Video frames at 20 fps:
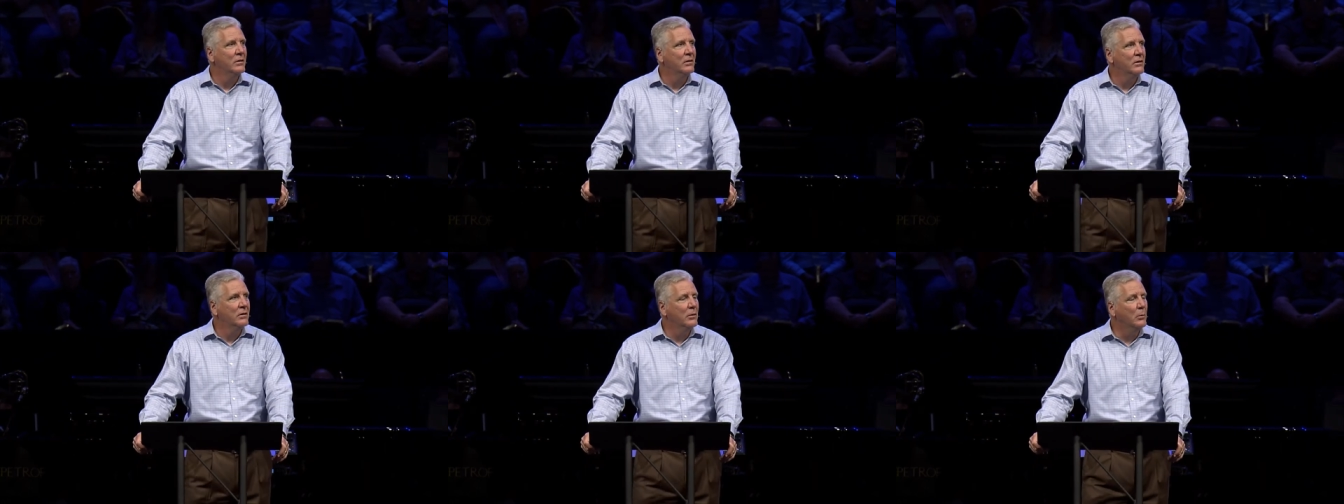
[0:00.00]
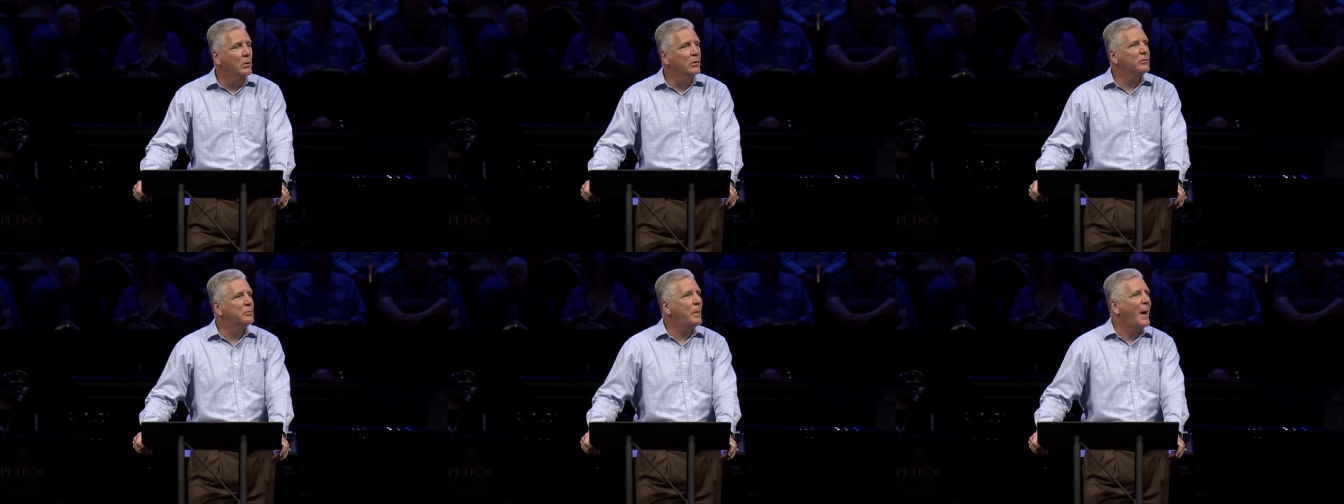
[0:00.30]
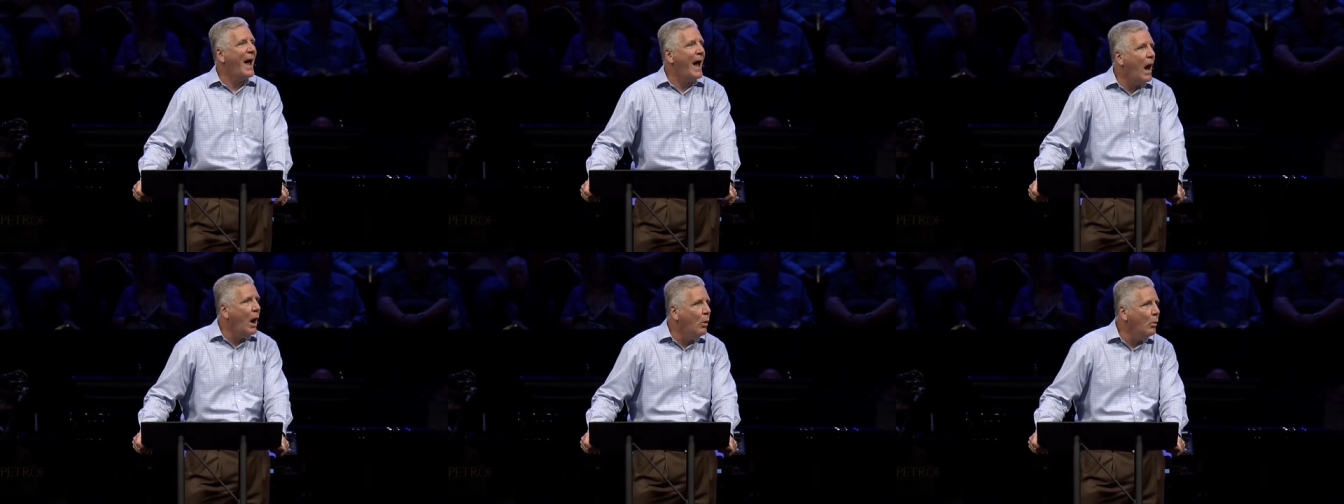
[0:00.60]
the most
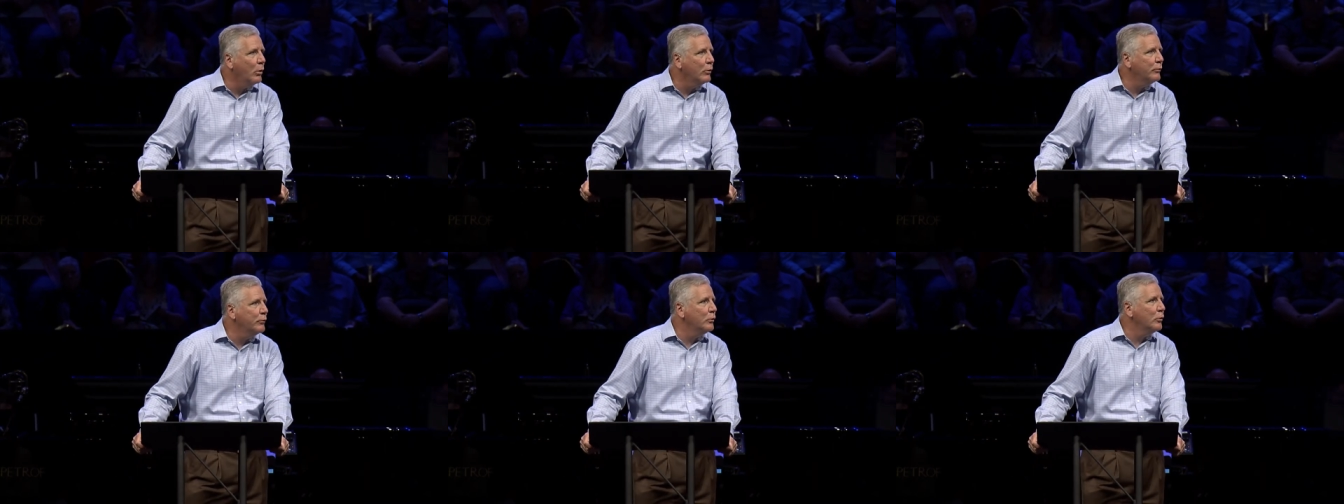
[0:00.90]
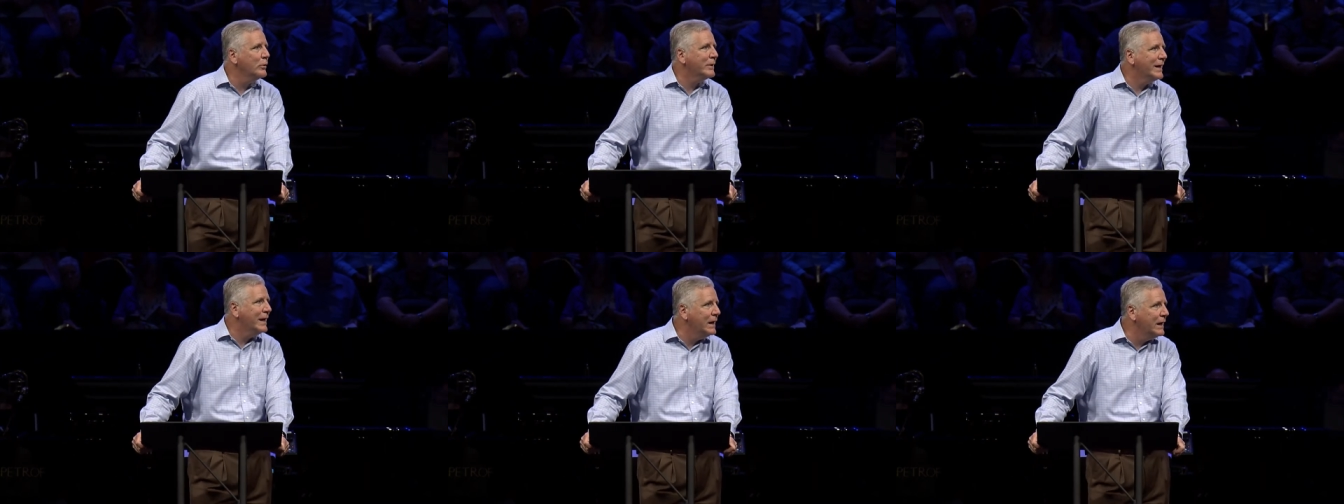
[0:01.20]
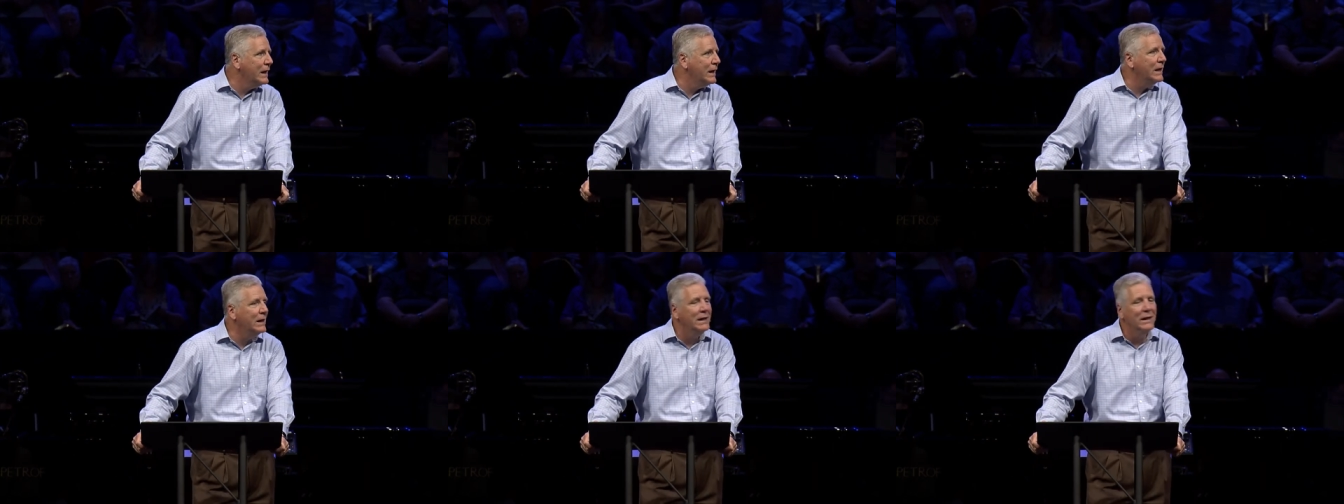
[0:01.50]
powerful
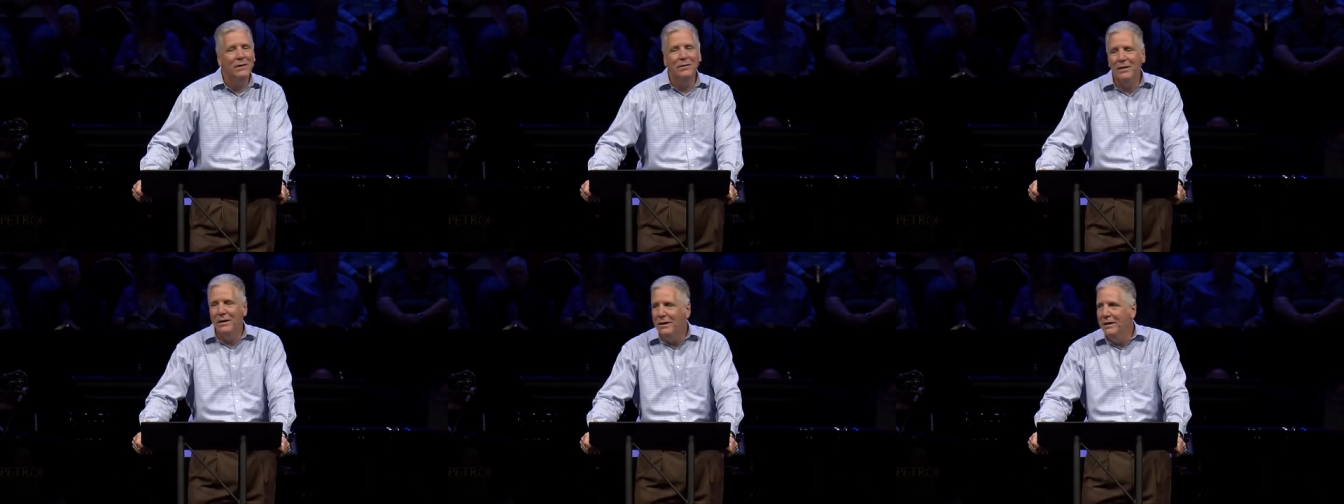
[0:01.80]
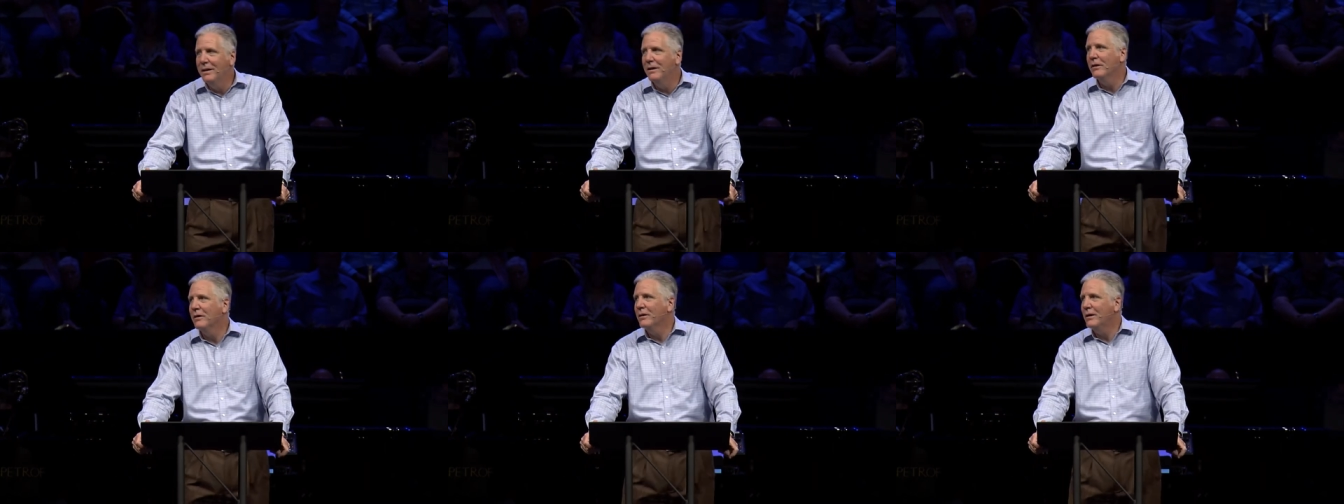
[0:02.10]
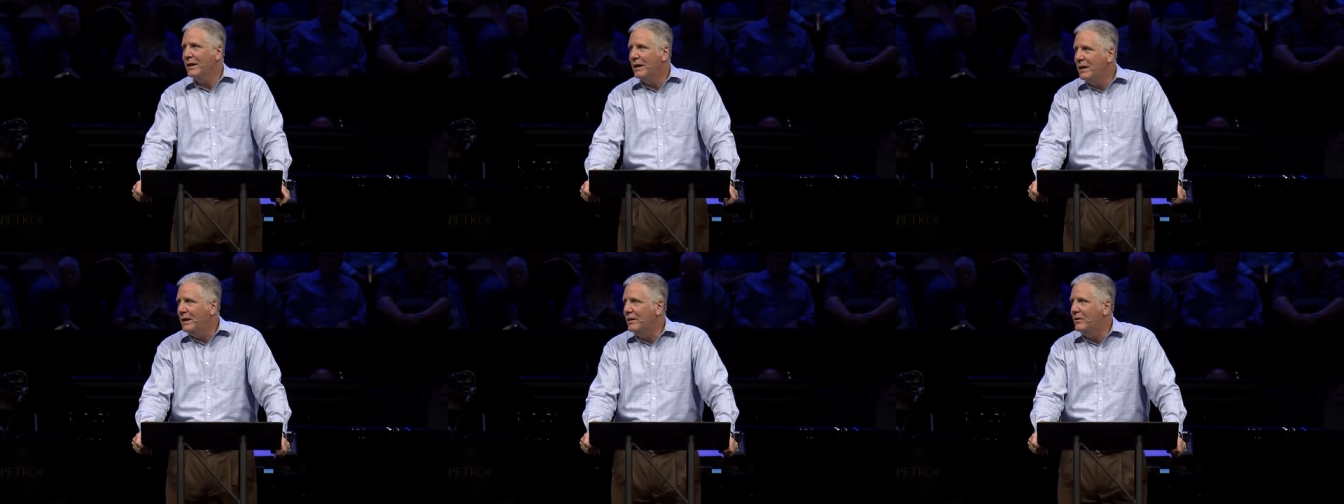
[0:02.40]
king in the Near
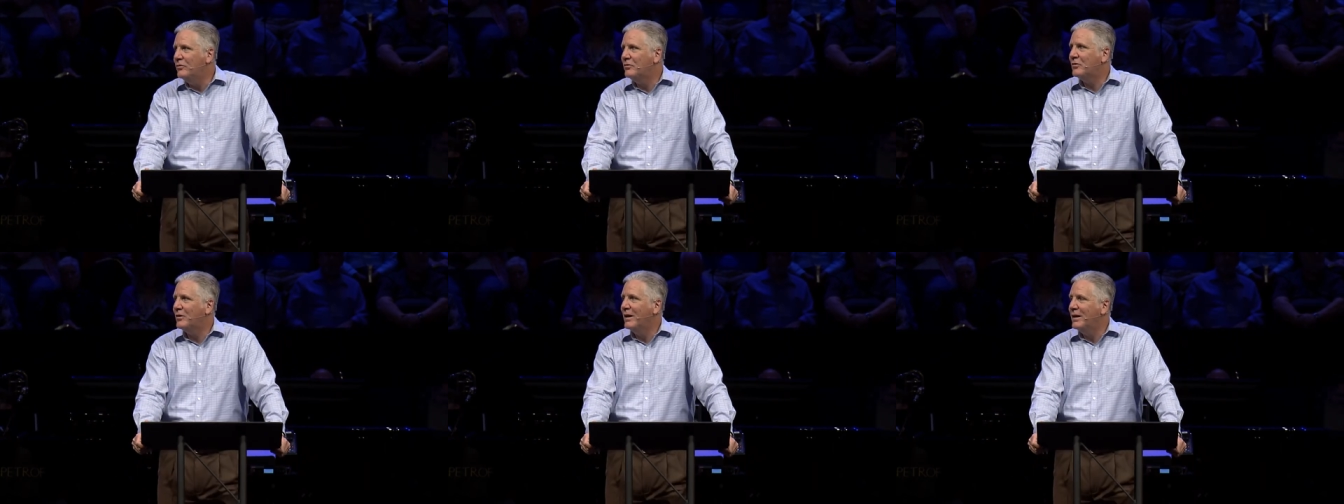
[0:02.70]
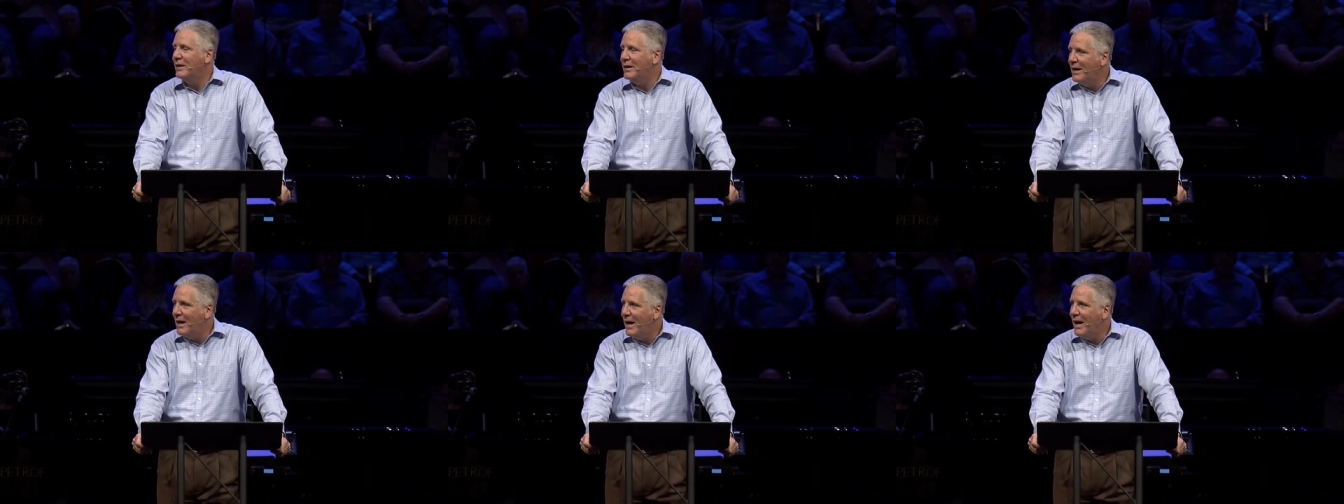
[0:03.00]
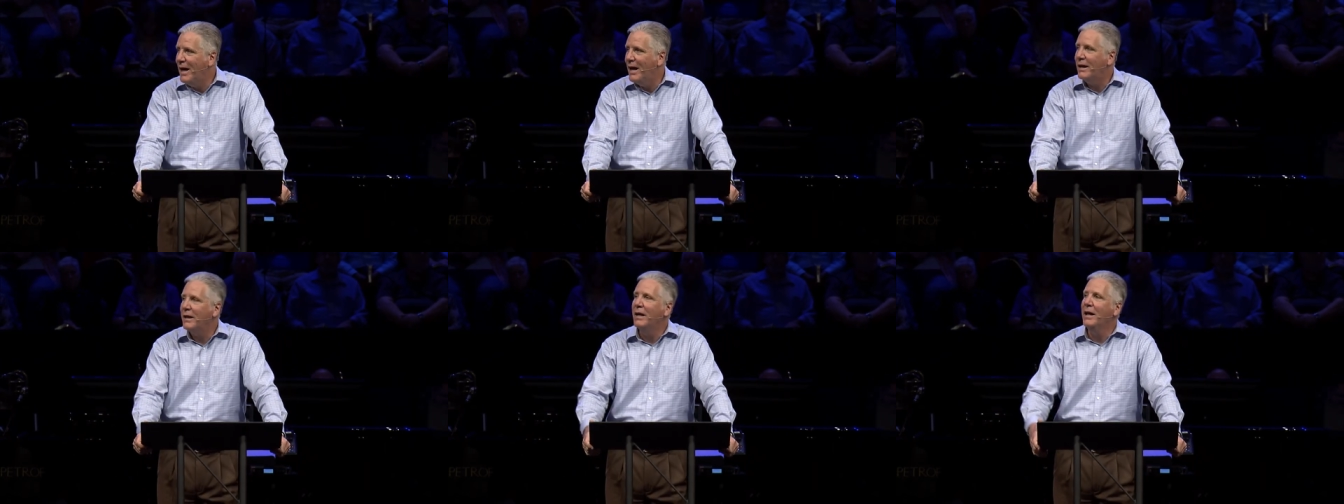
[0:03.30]
East, and
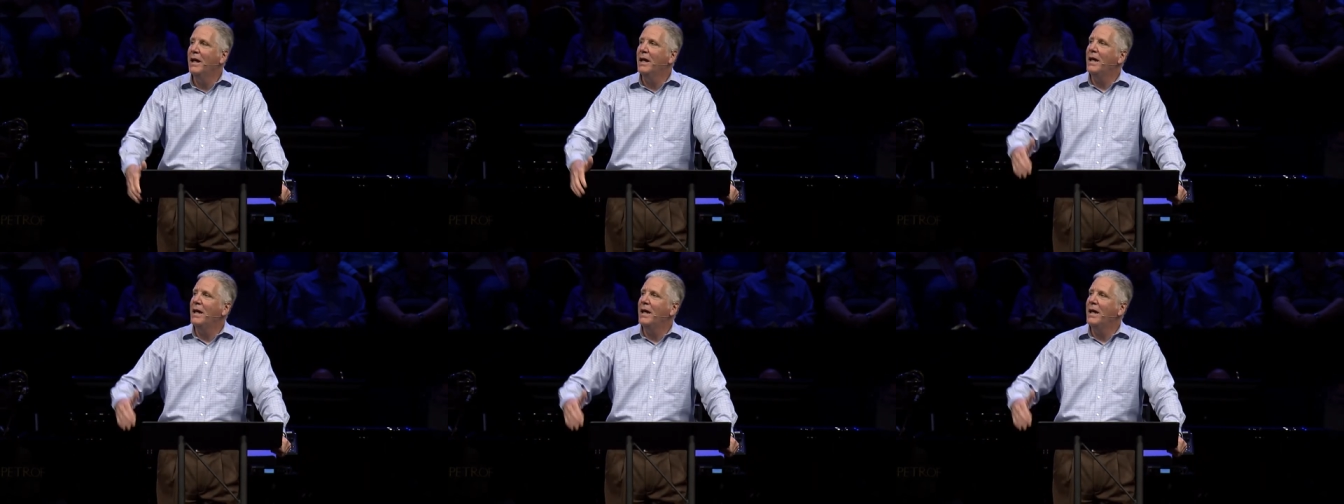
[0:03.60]
yet